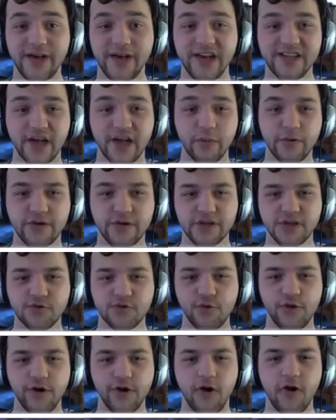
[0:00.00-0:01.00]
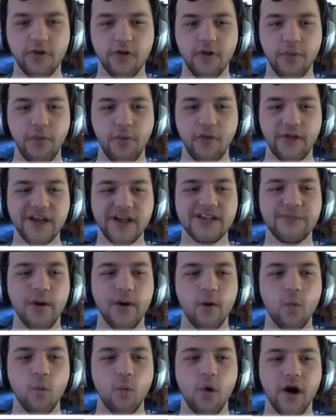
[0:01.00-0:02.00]
is I would destroy all the buildings
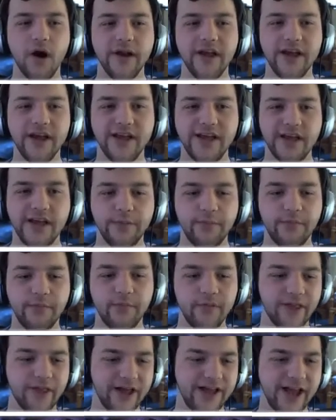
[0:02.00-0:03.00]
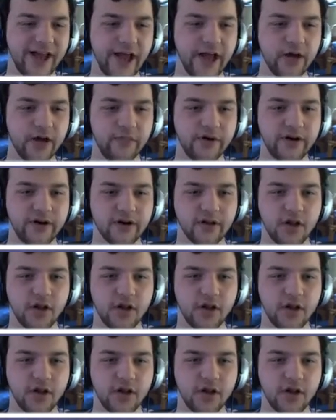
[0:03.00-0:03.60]
but one and keep like J.R.R.